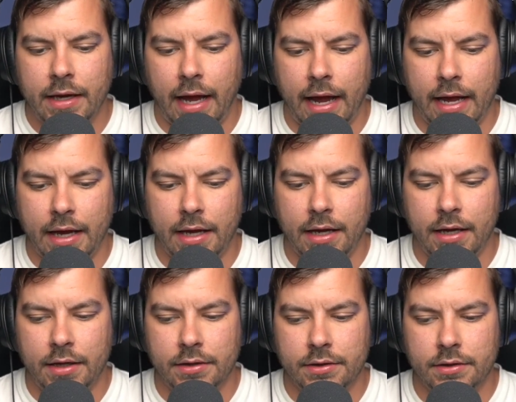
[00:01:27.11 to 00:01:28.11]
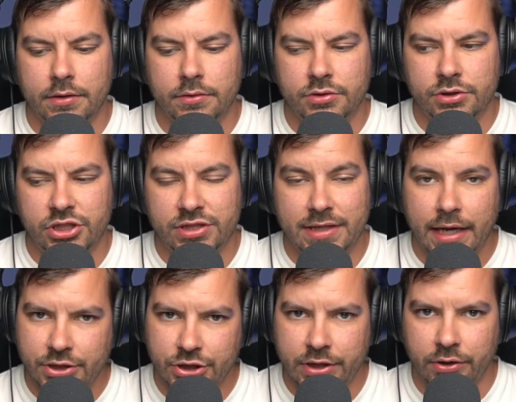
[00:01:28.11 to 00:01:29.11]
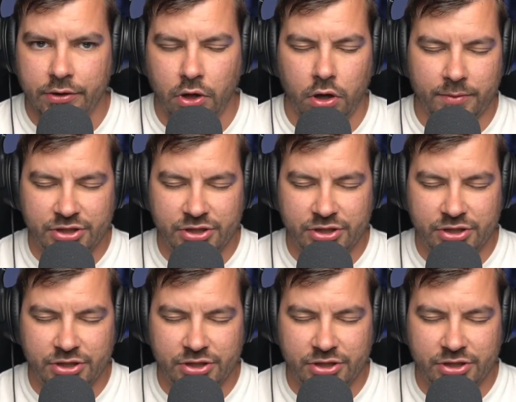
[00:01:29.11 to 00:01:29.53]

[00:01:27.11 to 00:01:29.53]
and she's an engineer in the Army.